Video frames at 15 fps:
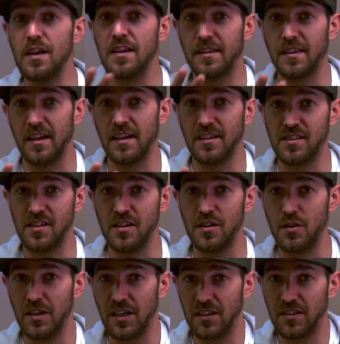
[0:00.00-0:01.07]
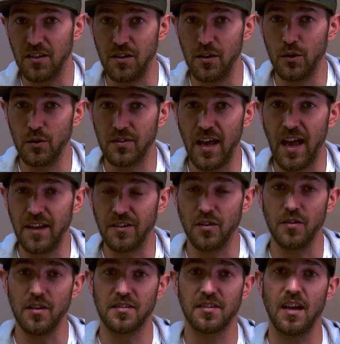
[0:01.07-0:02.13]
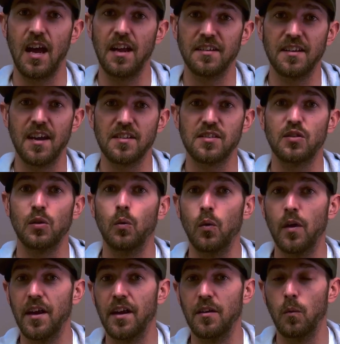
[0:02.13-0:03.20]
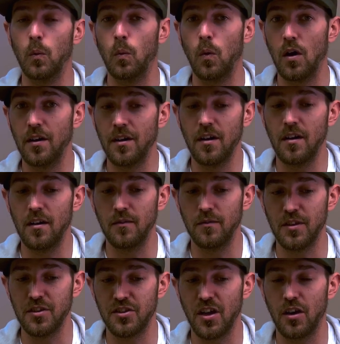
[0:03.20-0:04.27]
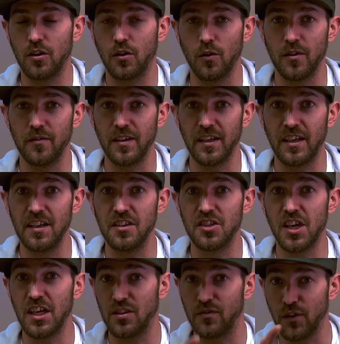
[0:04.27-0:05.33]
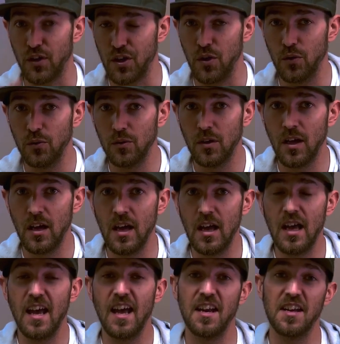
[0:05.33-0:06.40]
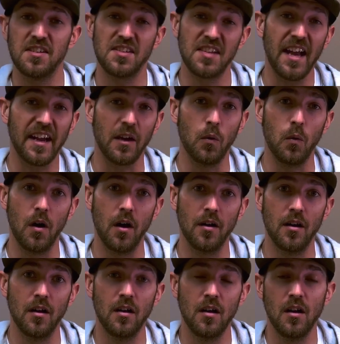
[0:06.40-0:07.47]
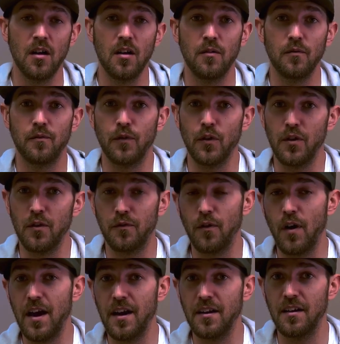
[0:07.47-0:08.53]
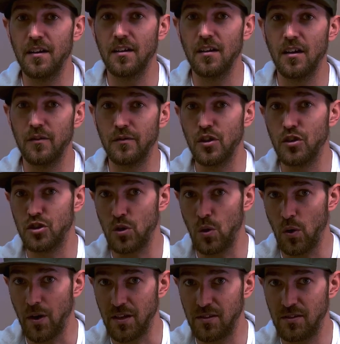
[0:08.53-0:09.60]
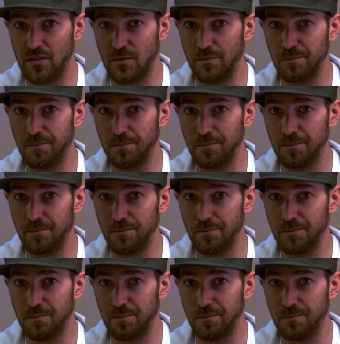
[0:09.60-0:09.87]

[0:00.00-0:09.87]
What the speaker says: things that you need to do to enter this contest to win one of the Shell Cordovan keychains for you, and a second one for the friend of your choice.